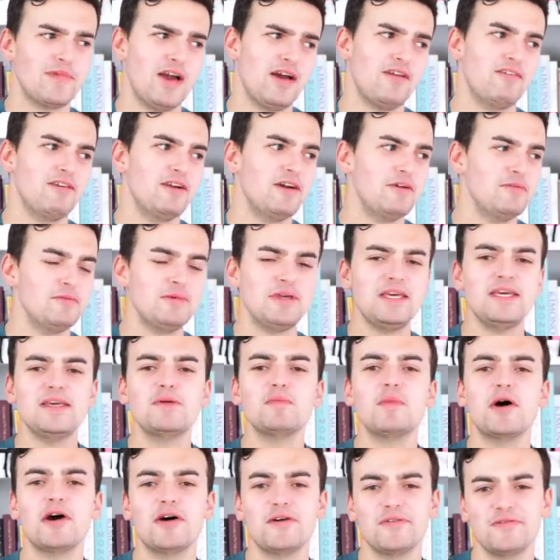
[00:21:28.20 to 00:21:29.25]
I don't know,
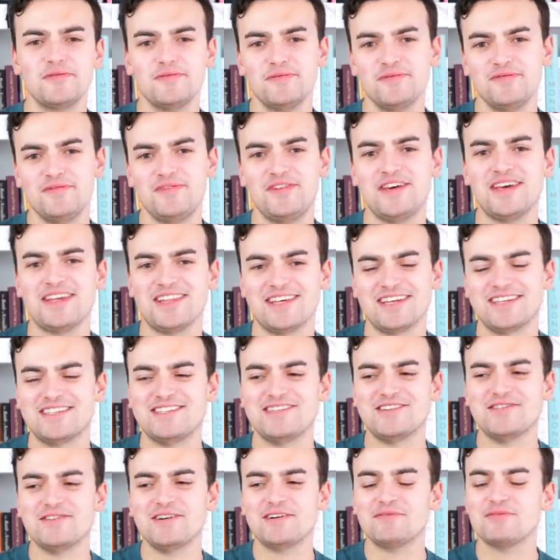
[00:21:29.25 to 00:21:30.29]
emo feeling
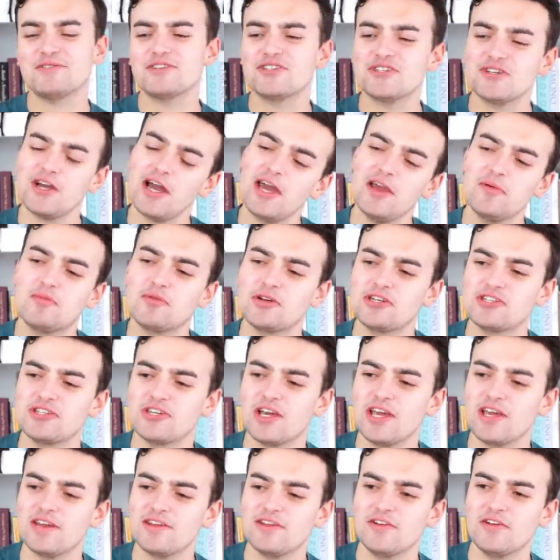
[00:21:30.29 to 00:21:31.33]
to it, which I
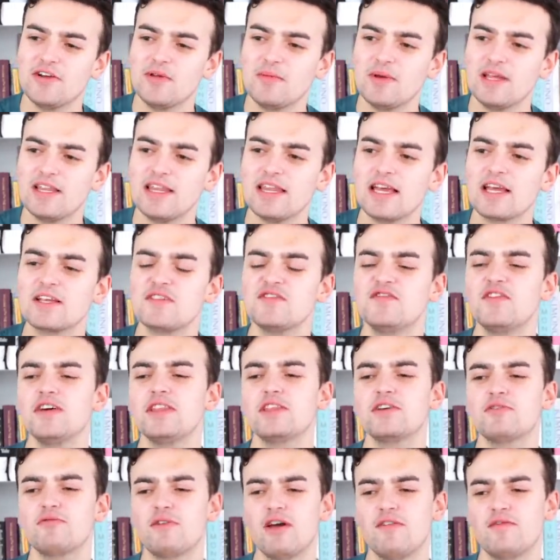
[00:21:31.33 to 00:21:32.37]
appreciate. You know what I mean? Like it's a
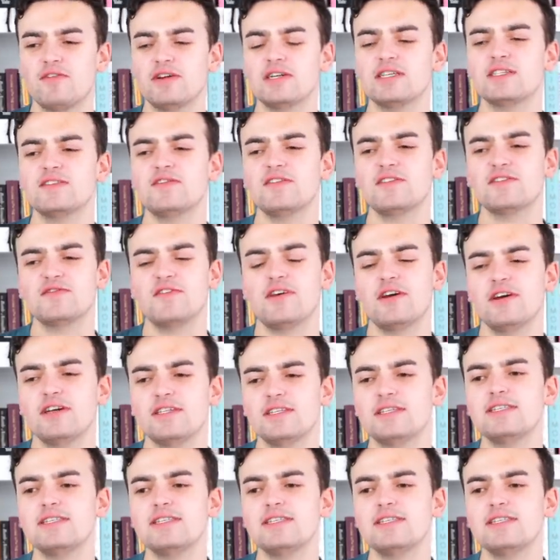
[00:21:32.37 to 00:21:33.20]
fun little reference, feels very